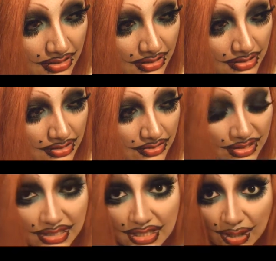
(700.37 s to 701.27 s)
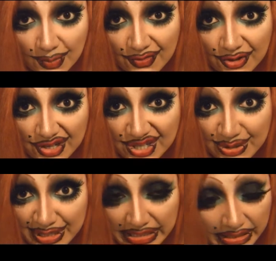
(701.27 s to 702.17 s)
As you can tell, I'm a very
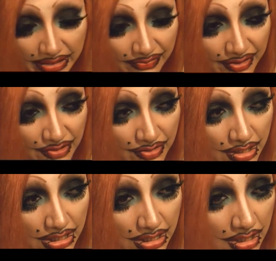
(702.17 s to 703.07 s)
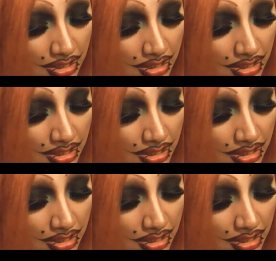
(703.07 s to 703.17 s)
interesting individual, huh?